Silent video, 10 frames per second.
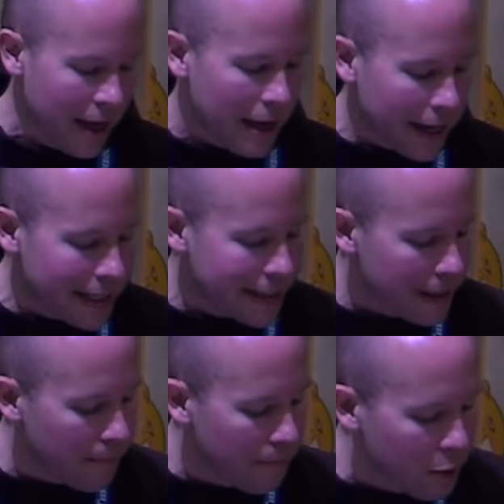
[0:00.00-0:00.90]
against the
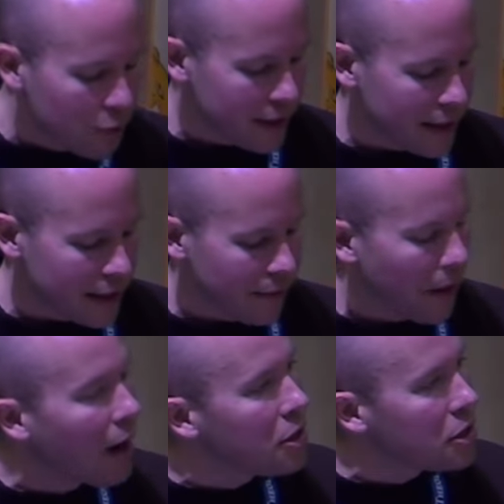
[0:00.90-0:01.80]
abuses of
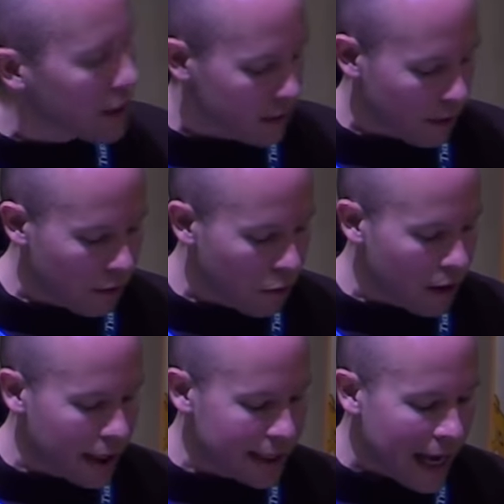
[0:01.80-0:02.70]
unjust
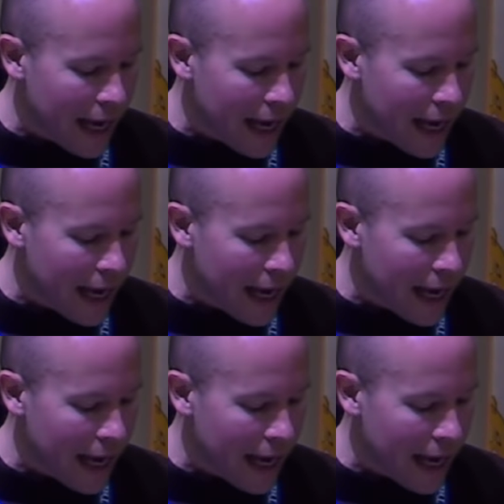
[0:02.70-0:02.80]
authorities,